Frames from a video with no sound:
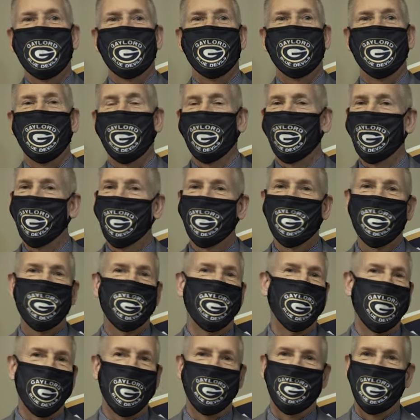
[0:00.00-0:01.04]
and I look
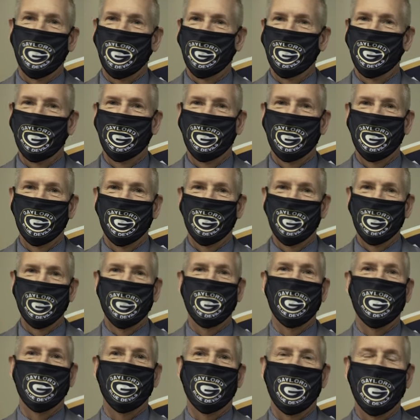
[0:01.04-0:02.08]
forward to
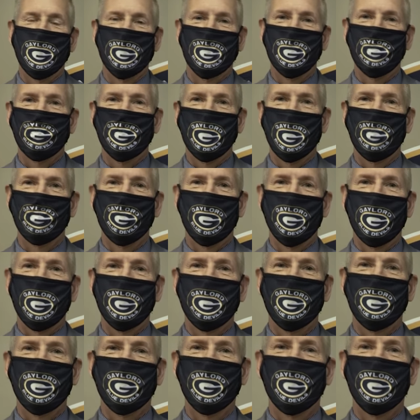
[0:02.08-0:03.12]
seeing you on September 8th.